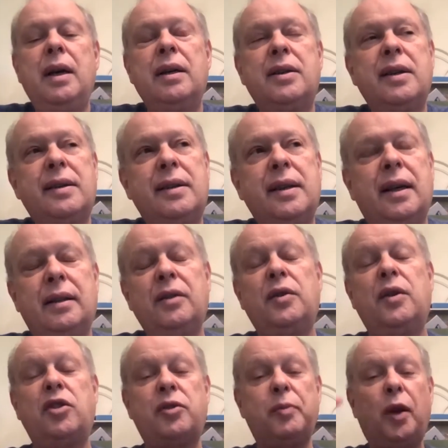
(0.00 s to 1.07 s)
She said, this was
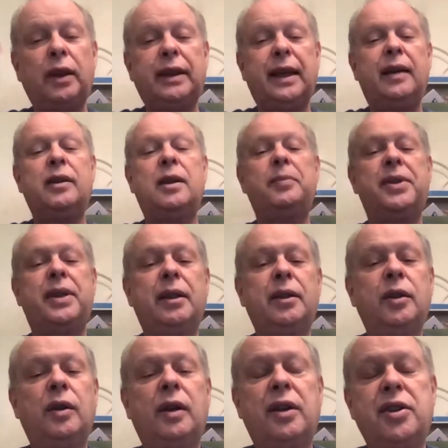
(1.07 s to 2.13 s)
a small town upstate New
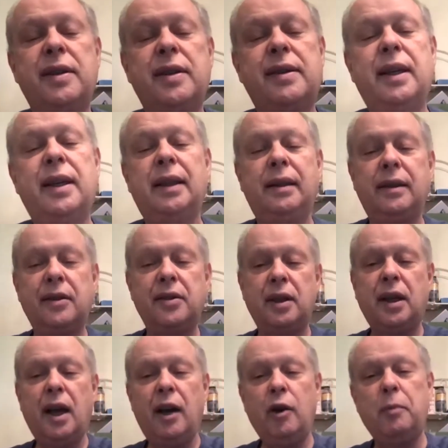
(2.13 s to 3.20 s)
York. She said, there's a
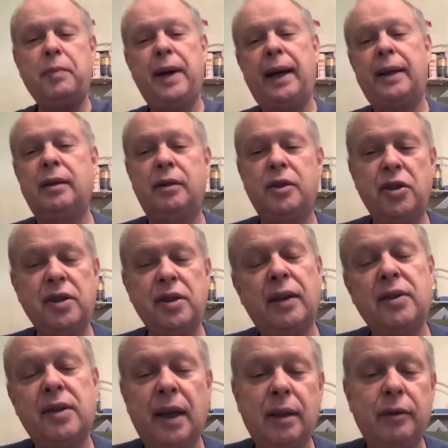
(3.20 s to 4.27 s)
chiropractor just
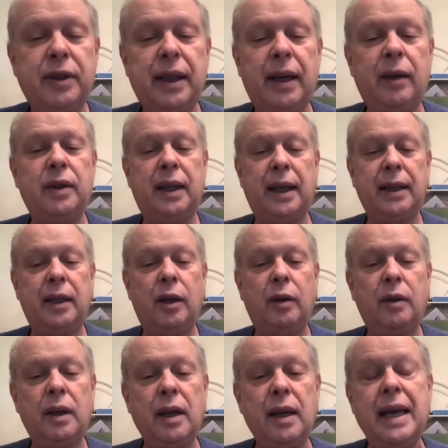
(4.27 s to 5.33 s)
outside of town that I know,
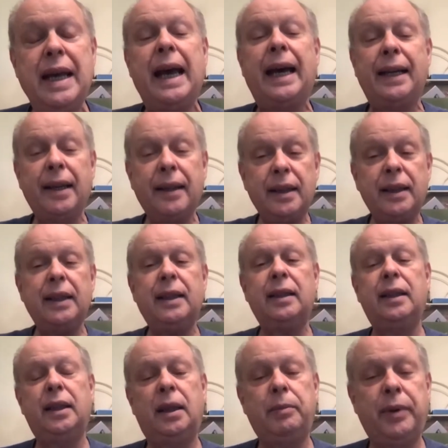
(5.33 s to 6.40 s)
and I think he can
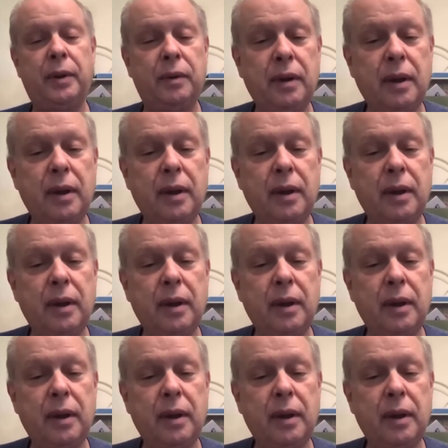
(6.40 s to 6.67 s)
help you.